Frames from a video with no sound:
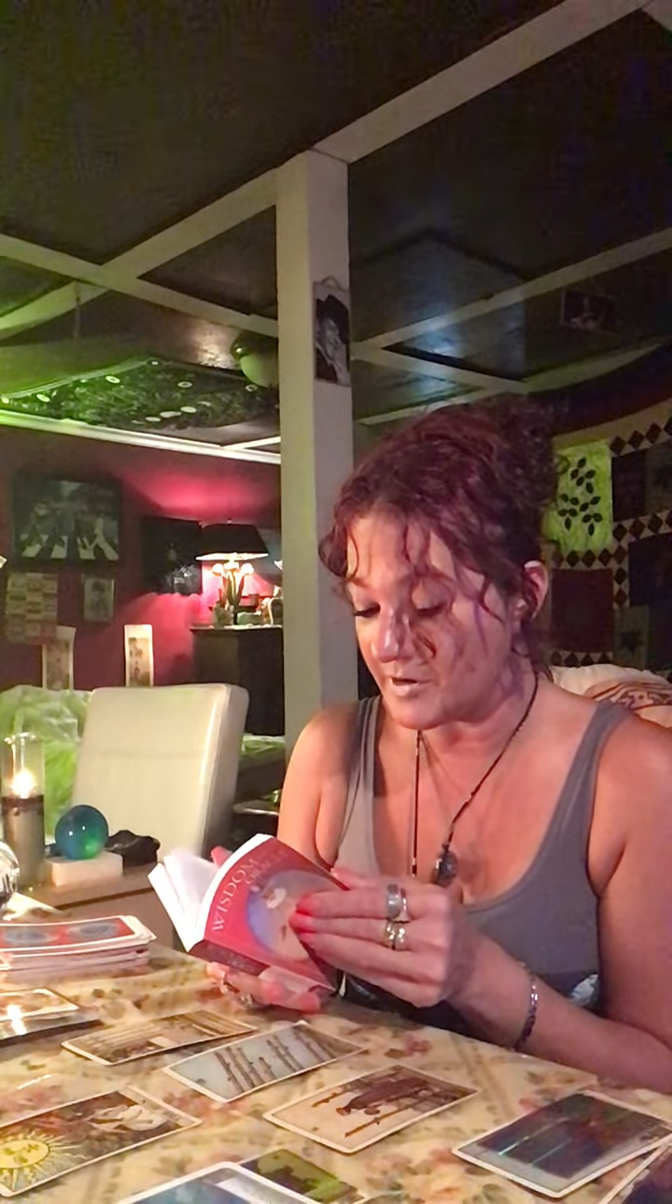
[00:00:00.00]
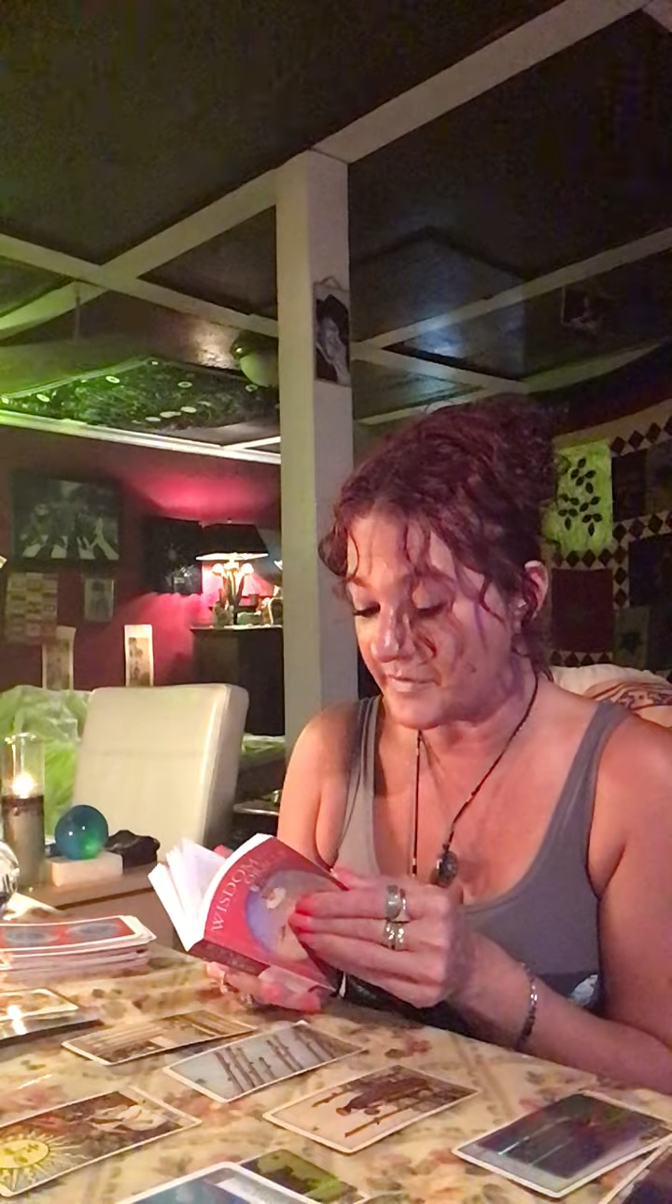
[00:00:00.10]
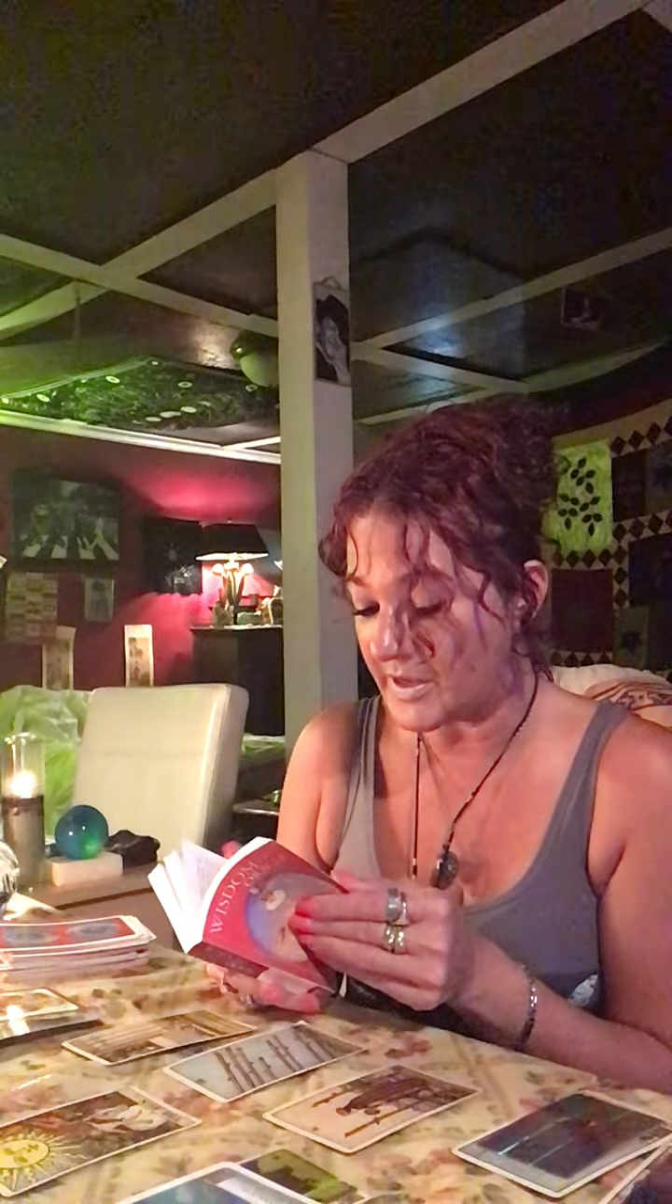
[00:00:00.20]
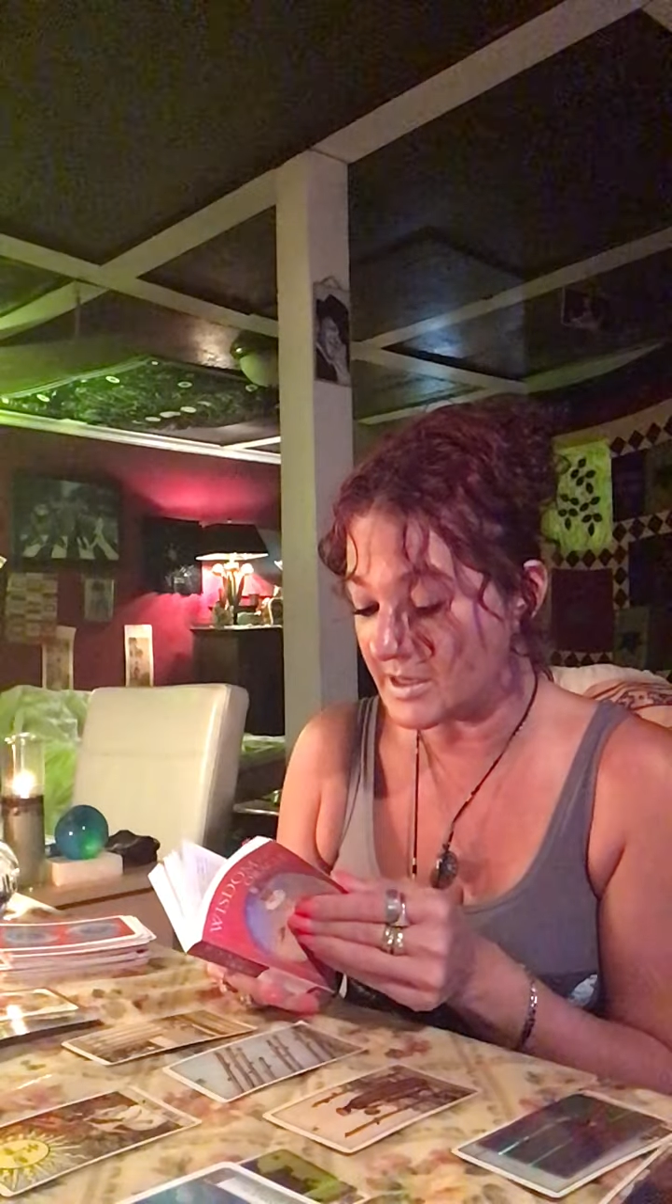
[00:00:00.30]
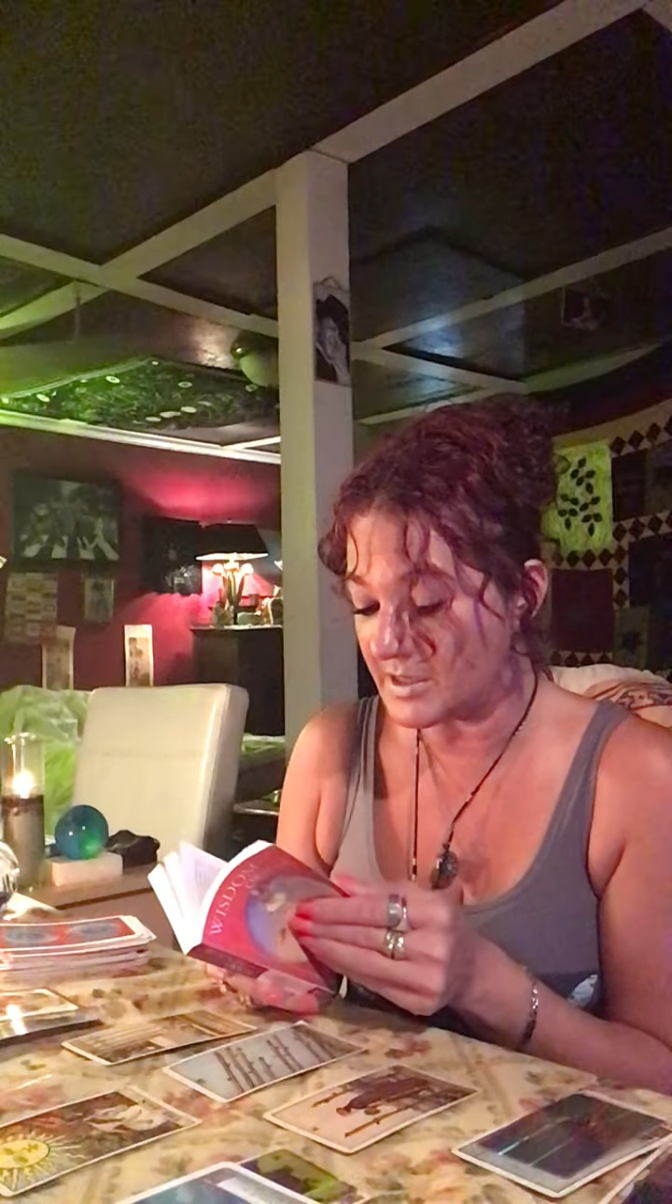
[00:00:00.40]
of
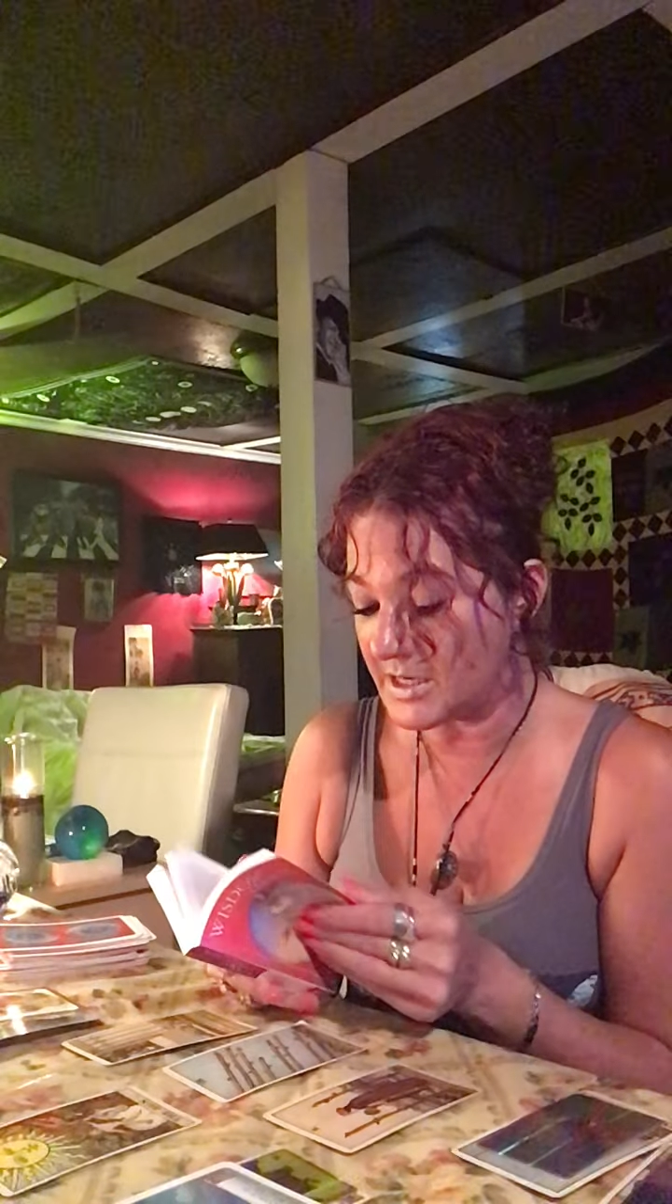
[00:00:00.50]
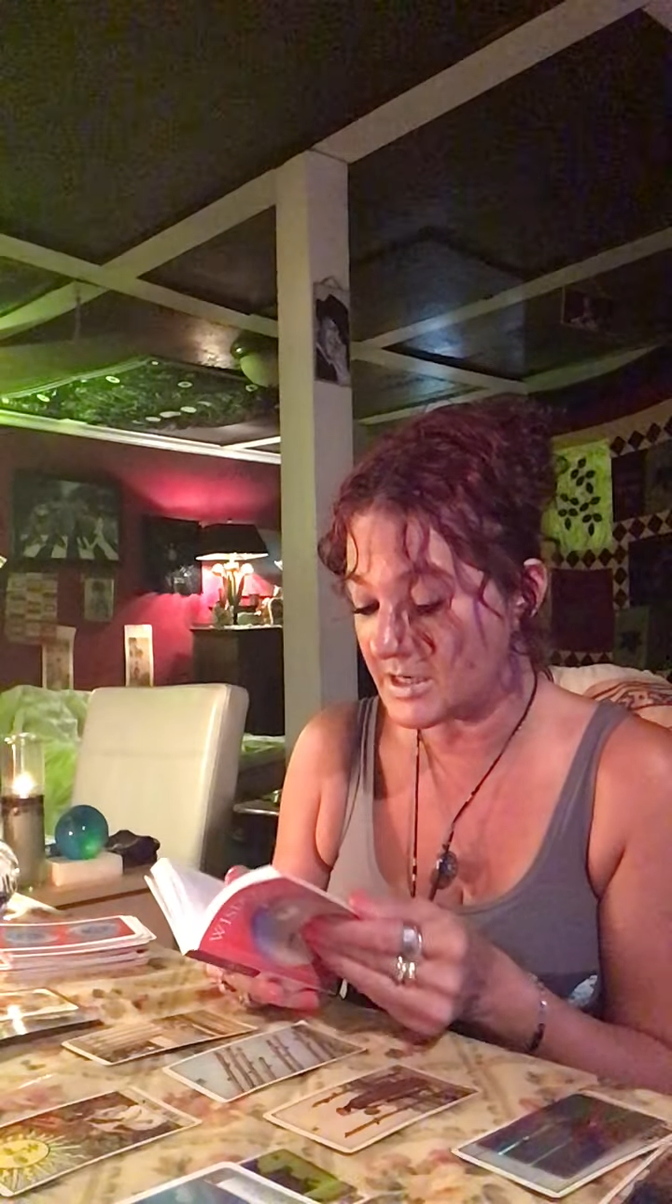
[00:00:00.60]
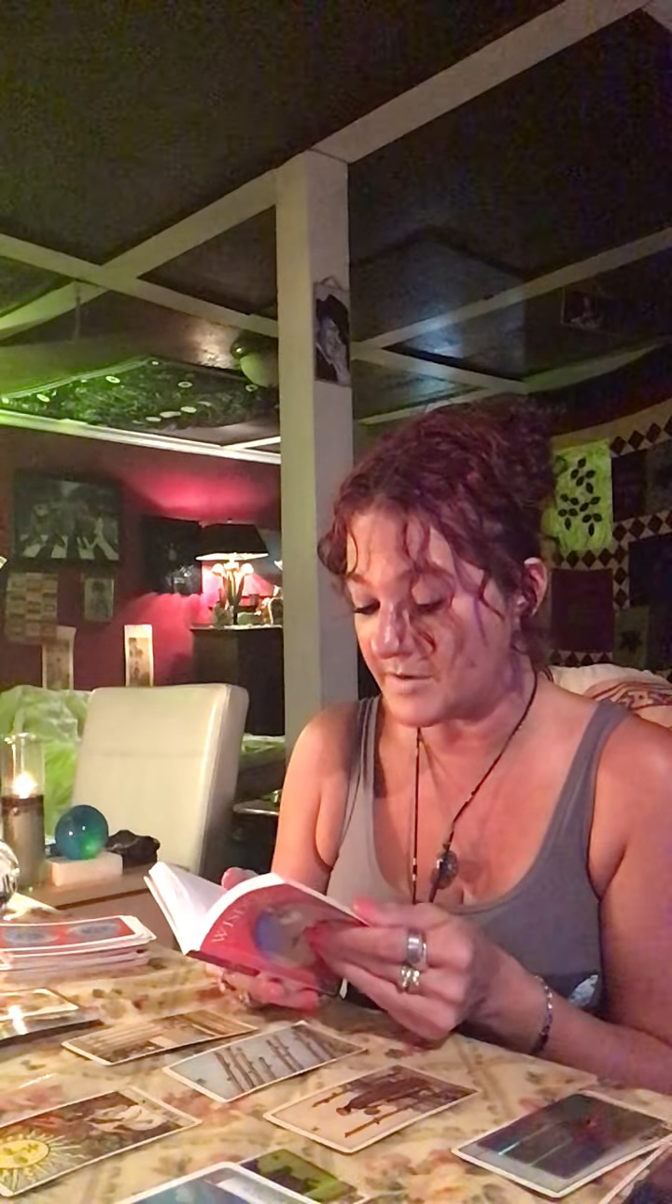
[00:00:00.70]
healing.